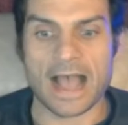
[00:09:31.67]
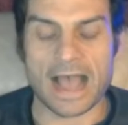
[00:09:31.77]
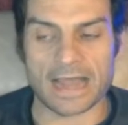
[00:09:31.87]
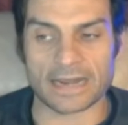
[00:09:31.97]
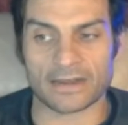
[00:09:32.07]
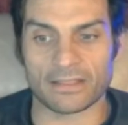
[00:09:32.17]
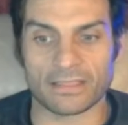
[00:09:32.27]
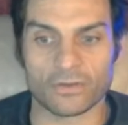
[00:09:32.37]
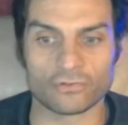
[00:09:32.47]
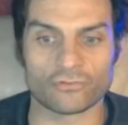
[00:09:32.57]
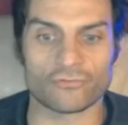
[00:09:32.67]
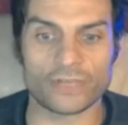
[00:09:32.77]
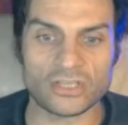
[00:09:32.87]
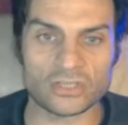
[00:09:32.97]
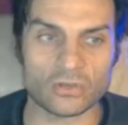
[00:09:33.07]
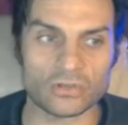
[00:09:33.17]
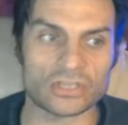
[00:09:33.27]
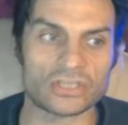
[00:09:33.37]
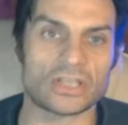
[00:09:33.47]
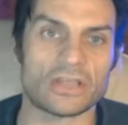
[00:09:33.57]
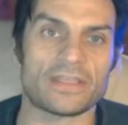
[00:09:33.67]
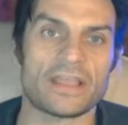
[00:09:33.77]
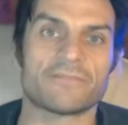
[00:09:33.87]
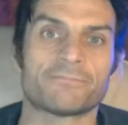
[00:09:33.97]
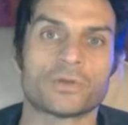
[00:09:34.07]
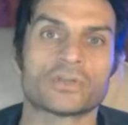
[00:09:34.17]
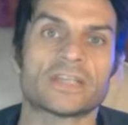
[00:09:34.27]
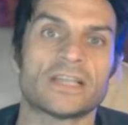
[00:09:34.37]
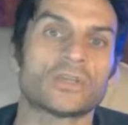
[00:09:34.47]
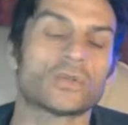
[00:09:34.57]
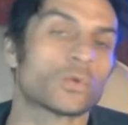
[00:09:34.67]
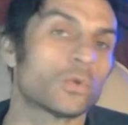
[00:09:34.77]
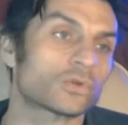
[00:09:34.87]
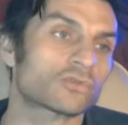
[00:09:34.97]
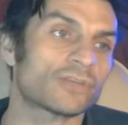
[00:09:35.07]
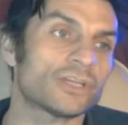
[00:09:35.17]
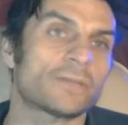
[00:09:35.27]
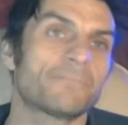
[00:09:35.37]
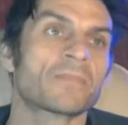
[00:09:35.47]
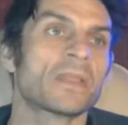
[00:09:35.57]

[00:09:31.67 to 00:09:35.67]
and those resources that they've pushed into the Kursk region,